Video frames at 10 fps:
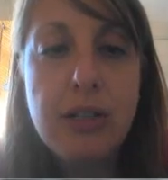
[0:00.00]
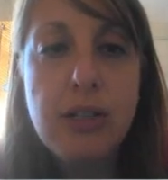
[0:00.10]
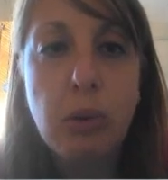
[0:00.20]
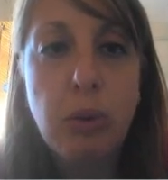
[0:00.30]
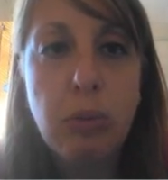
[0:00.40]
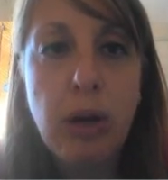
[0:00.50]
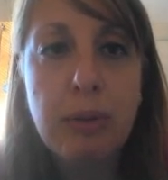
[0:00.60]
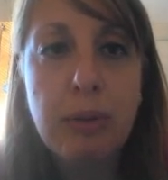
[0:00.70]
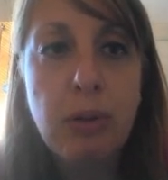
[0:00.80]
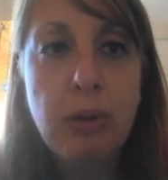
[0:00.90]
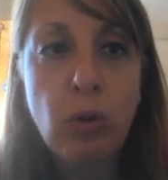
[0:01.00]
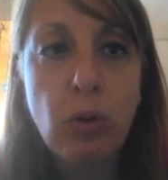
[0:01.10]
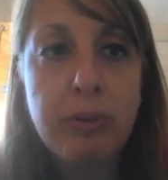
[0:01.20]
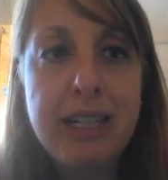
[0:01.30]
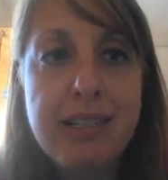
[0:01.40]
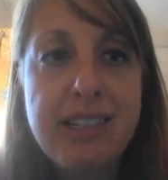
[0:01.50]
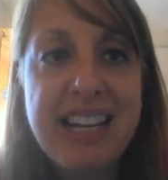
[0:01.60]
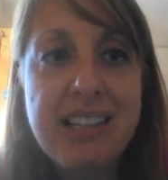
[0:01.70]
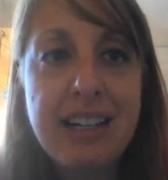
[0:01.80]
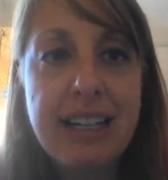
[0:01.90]
So we'll probably perform these
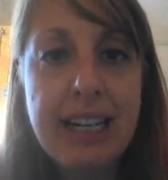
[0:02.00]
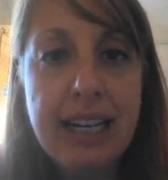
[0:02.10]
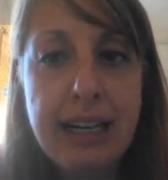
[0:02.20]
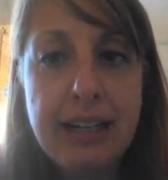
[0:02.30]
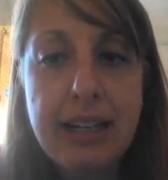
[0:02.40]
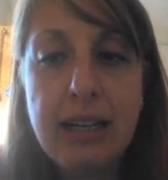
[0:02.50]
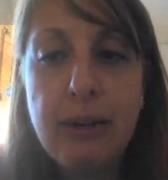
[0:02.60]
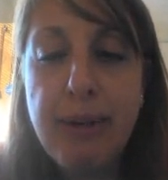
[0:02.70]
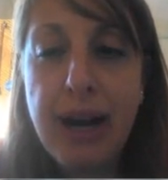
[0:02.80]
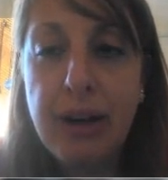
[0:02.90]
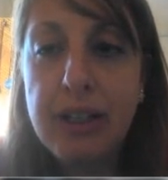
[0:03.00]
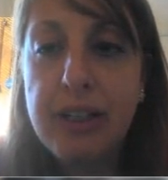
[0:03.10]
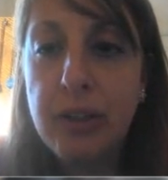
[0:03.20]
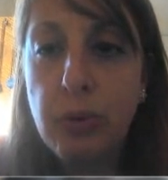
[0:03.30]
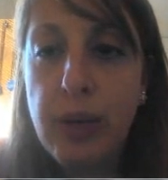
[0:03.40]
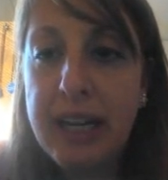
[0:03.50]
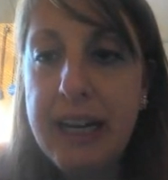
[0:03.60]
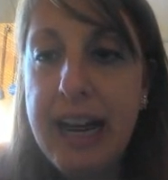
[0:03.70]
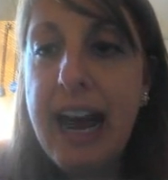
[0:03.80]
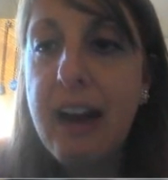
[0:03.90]
scenes again in about another
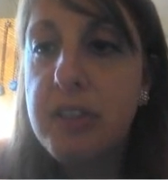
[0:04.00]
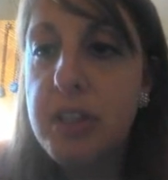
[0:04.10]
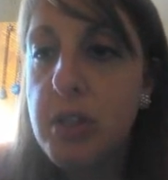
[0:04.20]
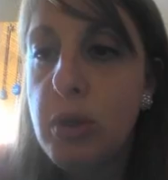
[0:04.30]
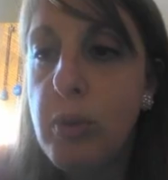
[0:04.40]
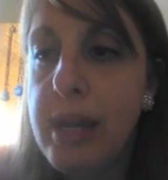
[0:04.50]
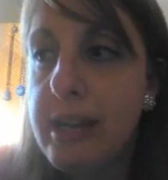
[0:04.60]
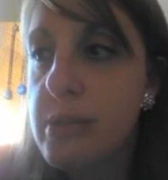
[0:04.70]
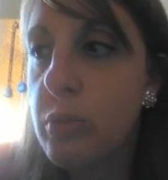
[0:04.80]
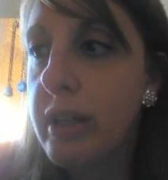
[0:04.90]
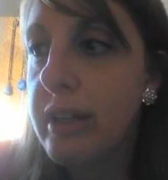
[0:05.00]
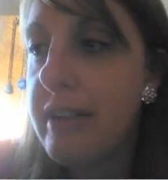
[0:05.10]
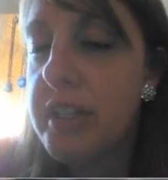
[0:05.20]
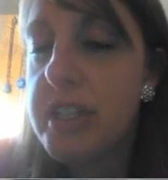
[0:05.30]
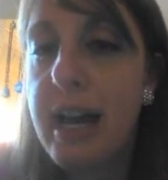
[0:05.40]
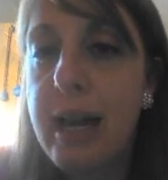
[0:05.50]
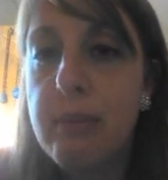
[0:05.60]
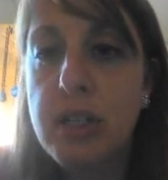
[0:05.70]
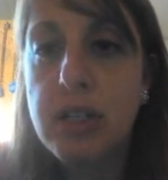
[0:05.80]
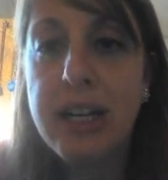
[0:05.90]
1.5 to 2 weeks. We'll give you
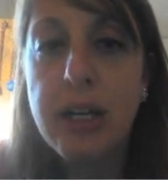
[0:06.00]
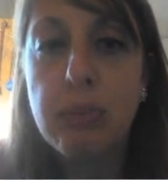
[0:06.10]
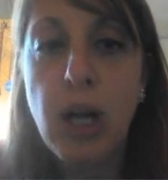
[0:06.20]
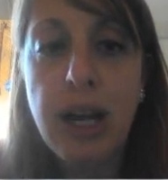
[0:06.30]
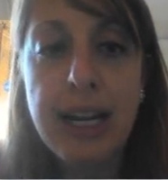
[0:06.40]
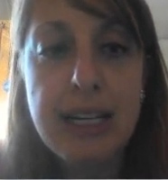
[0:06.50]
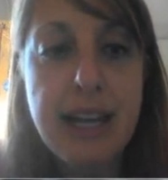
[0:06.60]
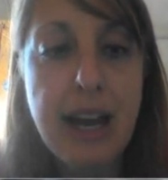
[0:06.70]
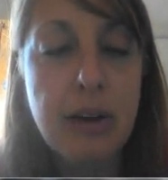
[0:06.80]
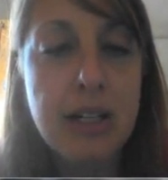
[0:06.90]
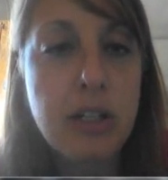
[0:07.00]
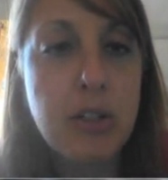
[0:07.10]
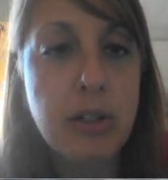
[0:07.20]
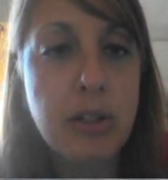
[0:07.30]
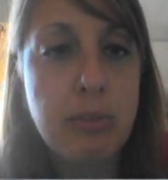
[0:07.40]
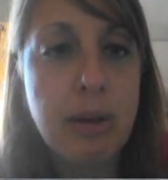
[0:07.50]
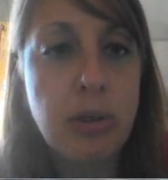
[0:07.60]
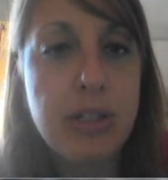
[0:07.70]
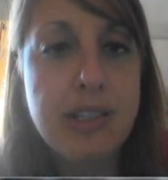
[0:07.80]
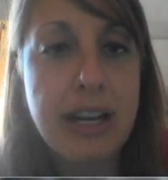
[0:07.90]
time to get your blocking down and to do your
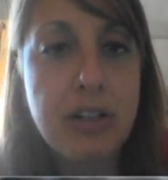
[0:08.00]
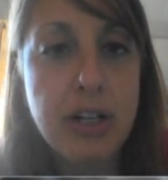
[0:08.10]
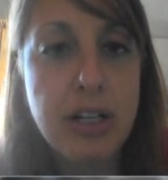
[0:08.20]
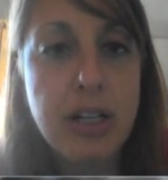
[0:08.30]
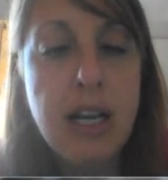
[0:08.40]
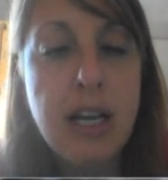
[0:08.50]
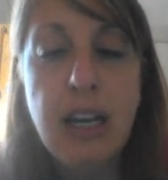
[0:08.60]
memorization.